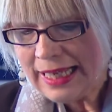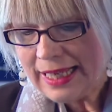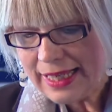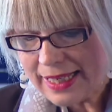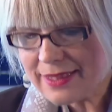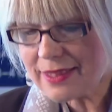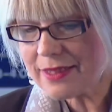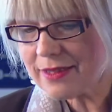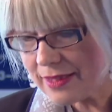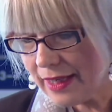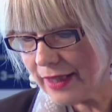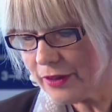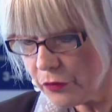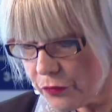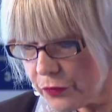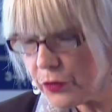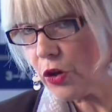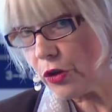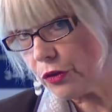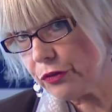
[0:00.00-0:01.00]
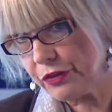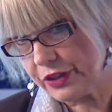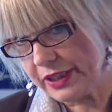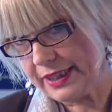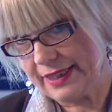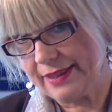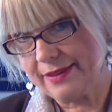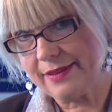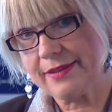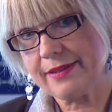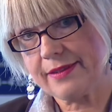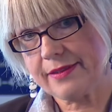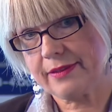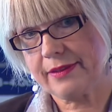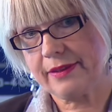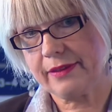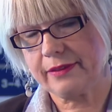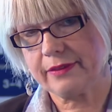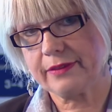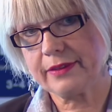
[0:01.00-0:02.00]
As a sign of confidence,
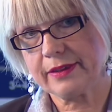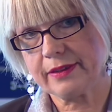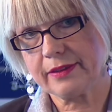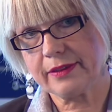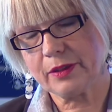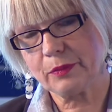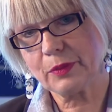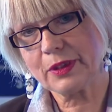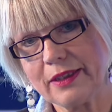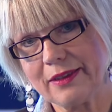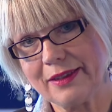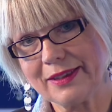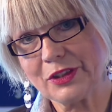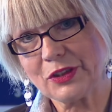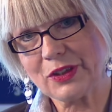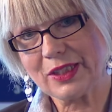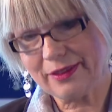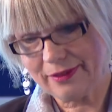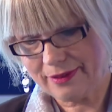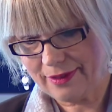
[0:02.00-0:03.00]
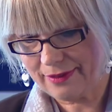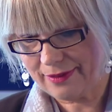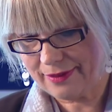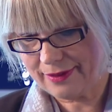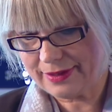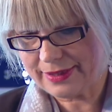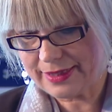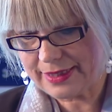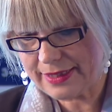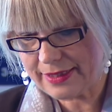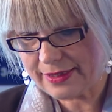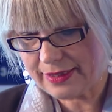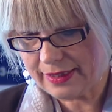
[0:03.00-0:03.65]
and I like to underline this,